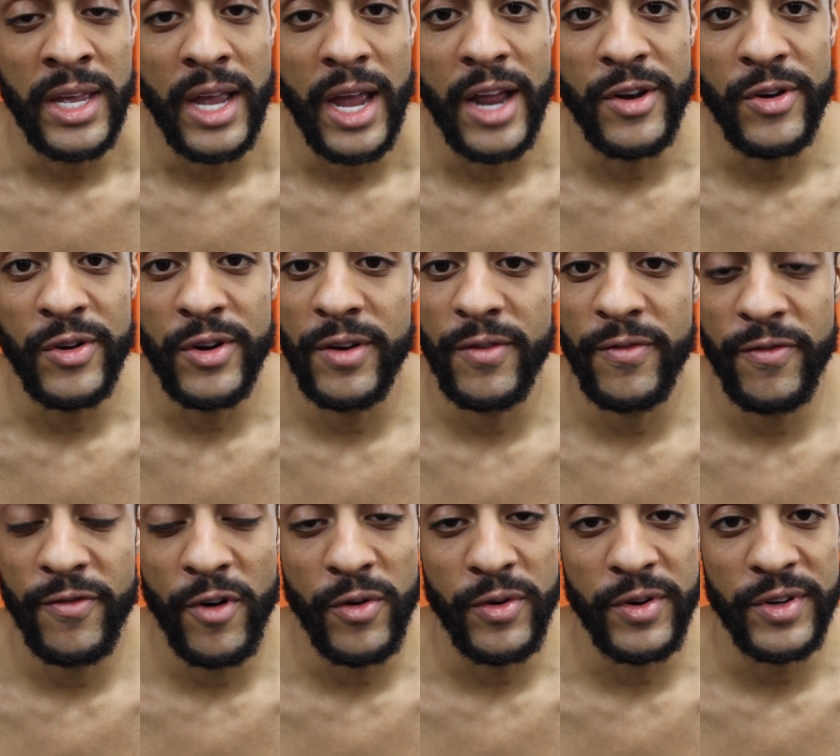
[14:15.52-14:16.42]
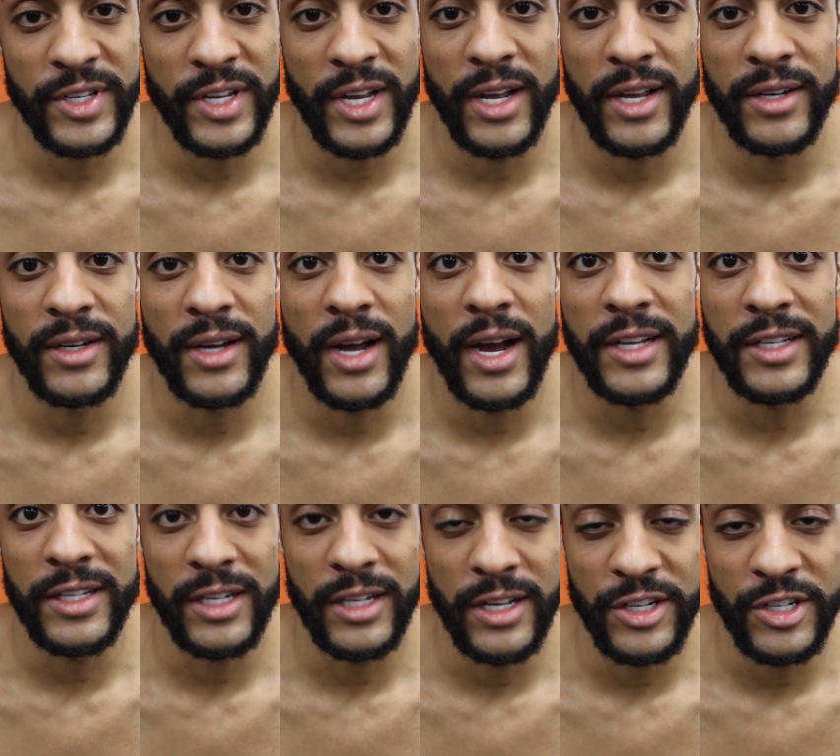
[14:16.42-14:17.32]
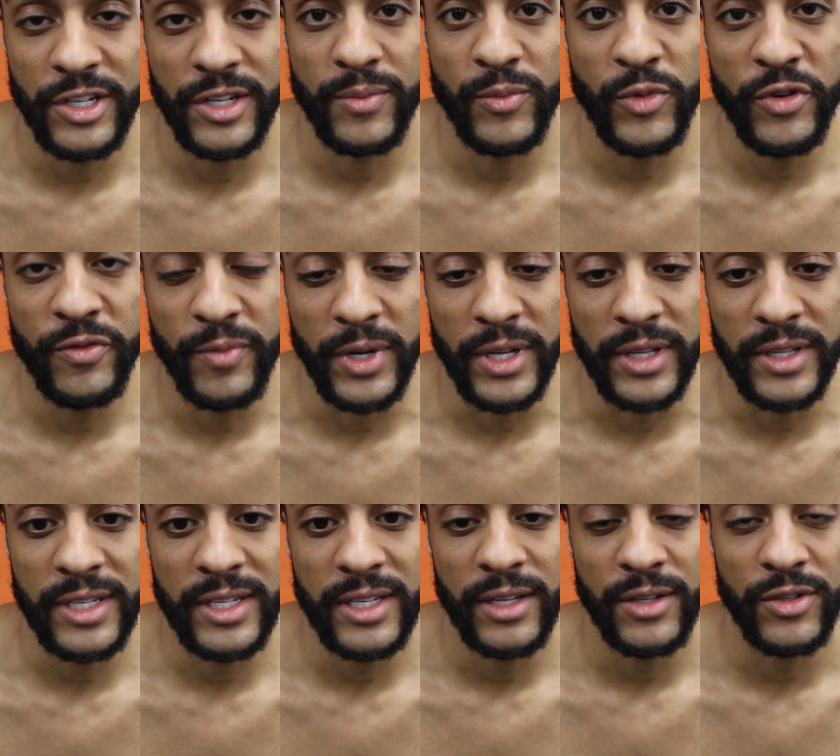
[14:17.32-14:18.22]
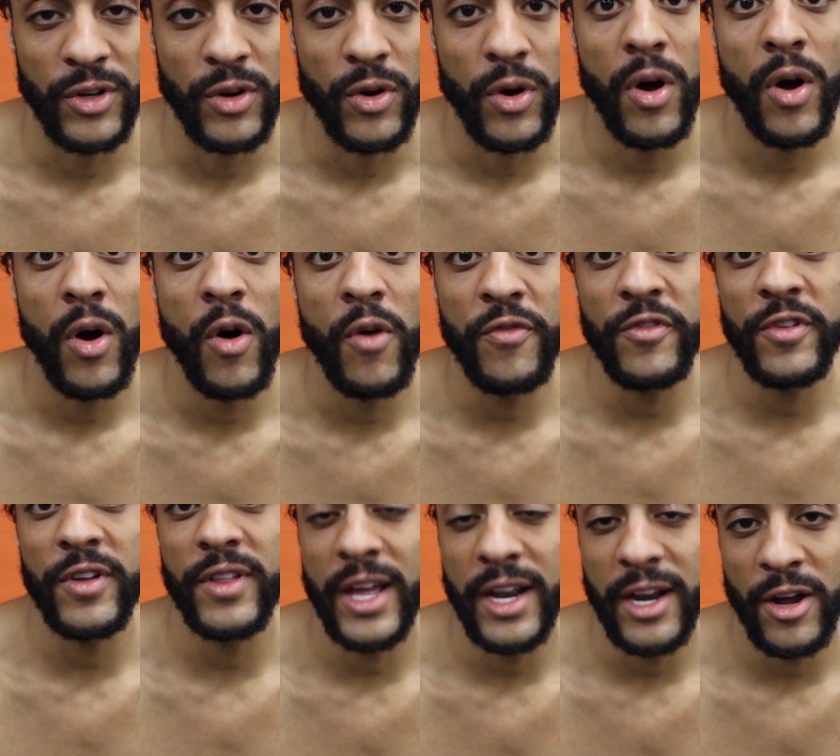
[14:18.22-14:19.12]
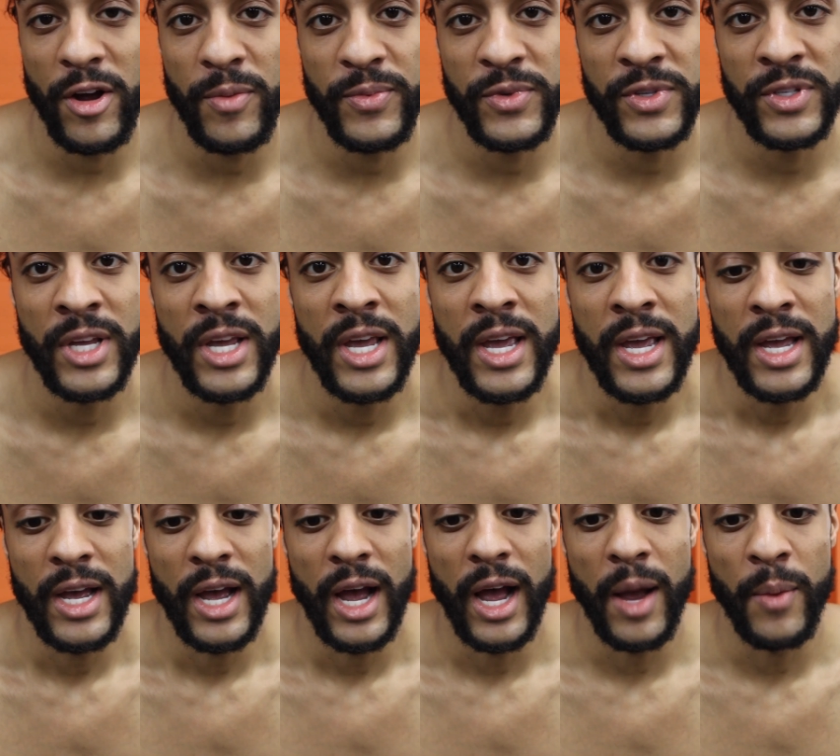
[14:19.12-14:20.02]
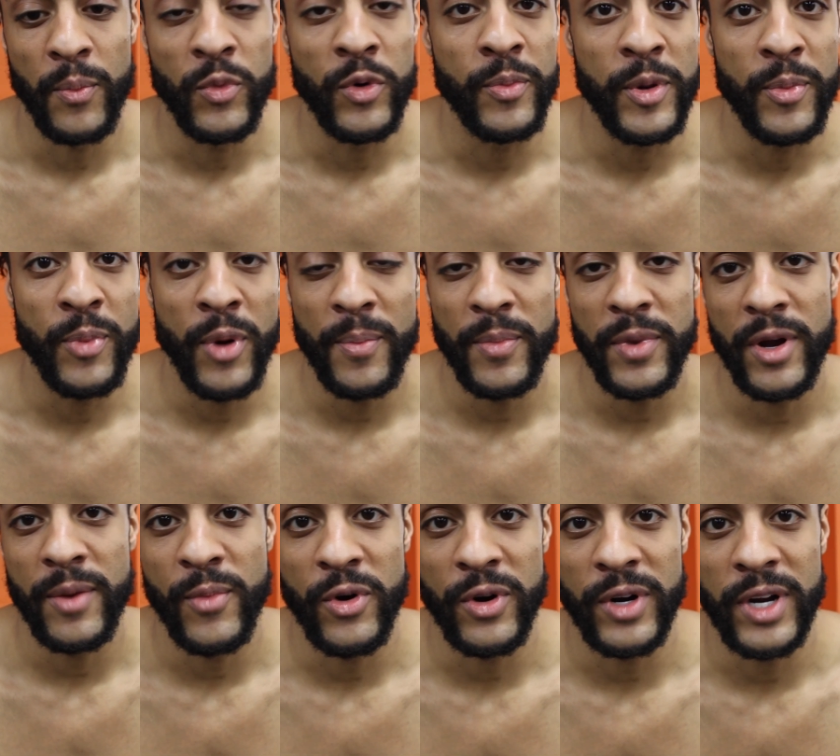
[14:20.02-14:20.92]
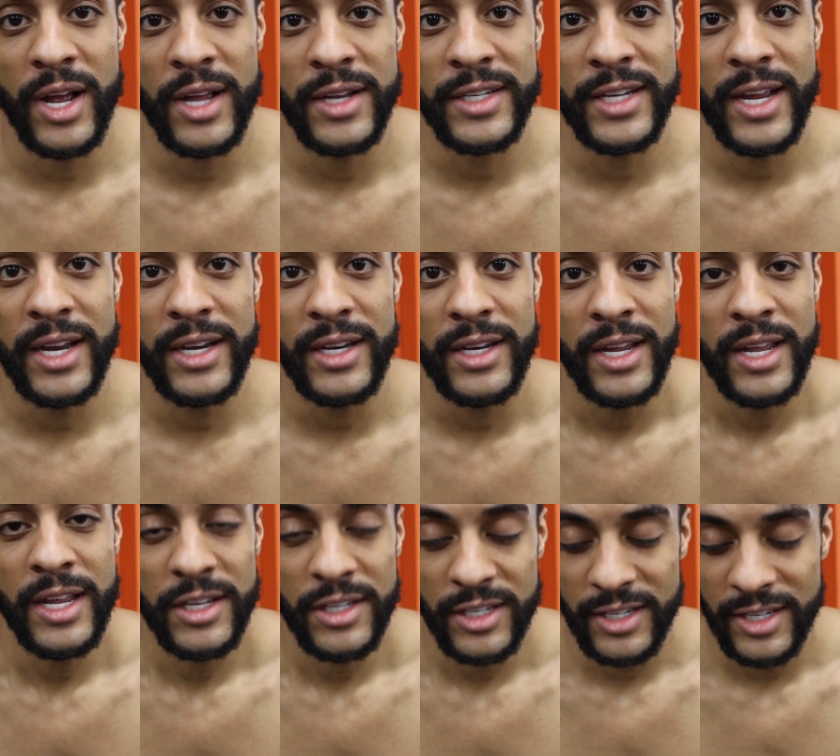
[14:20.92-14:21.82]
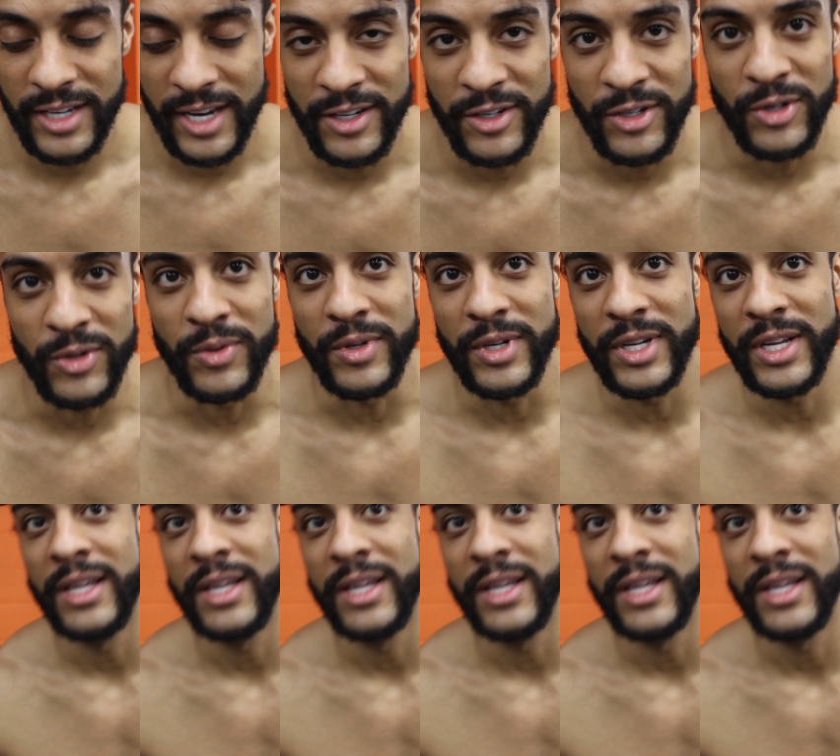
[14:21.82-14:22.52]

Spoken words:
and you need to focus on isolation movements. So hopefully that helps. We'll be pumping out more content. Stay tuned.